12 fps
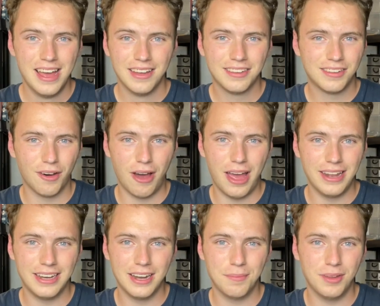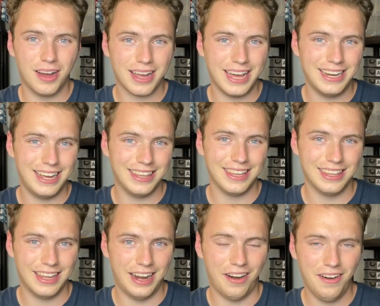So I ended up not getting
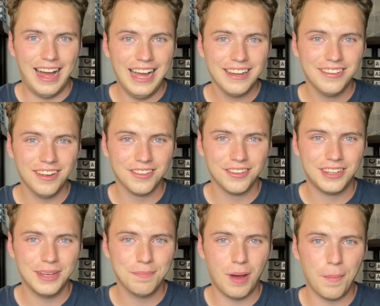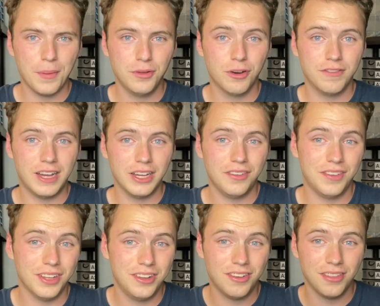anything there. I actually also did pop into a Value
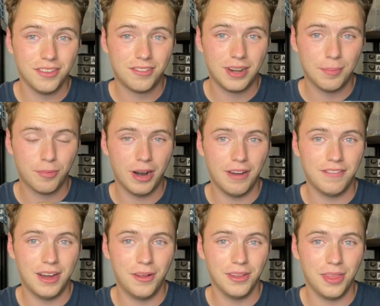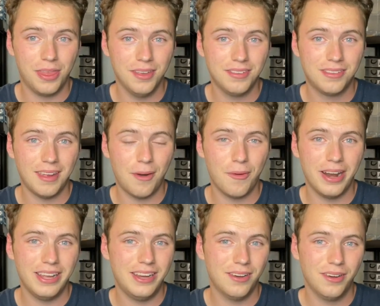Village on this trip, where I found this set
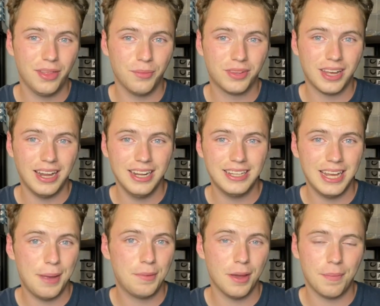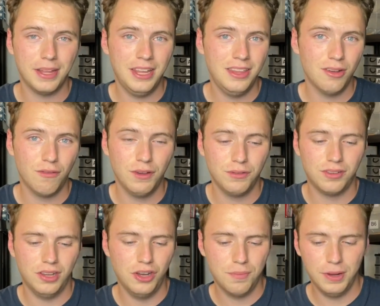right here that was kind of taped up. I didn't know if it
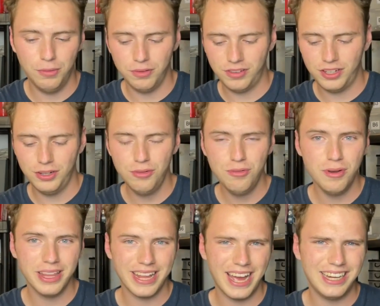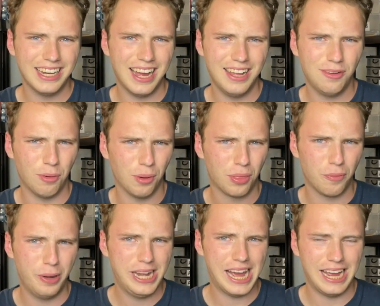was new, but it was $2.99 or
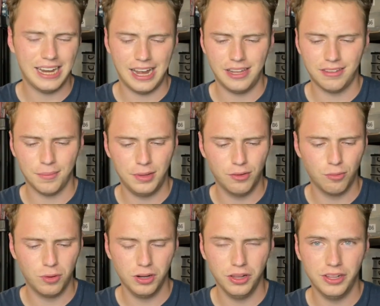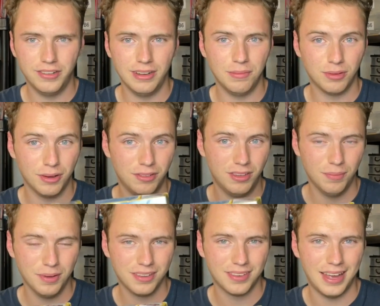$3.99, something really cheap. So I was
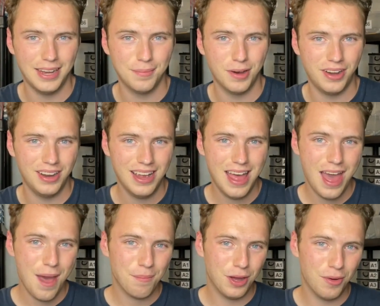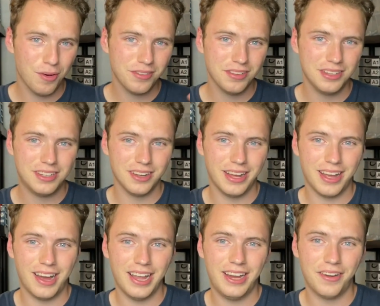super excited about it, but it wasn't until I
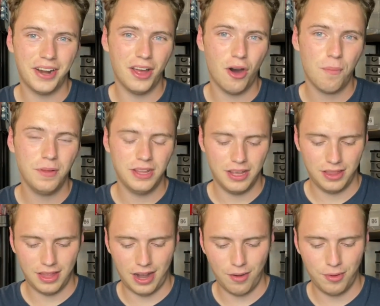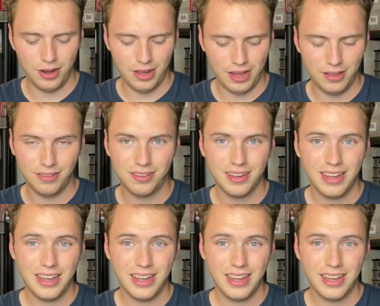got here and I opened it that I realized